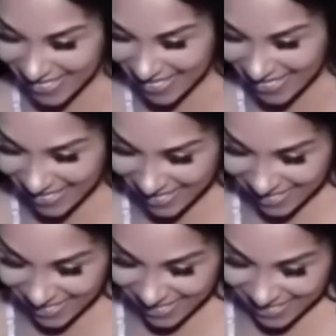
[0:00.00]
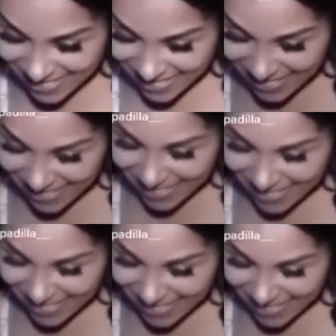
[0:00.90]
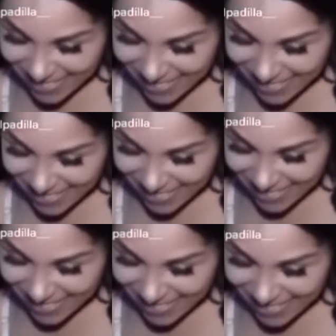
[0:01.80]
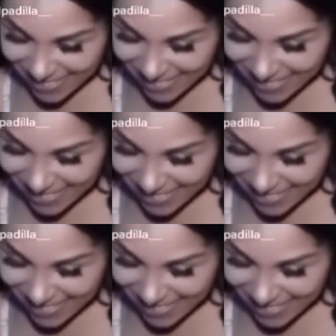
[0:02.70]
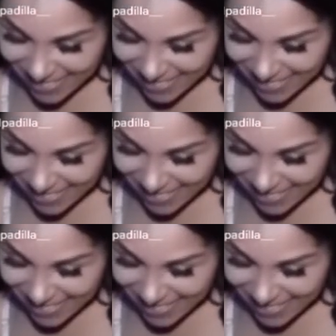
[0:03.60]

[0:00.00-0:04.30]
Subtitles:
[no speech]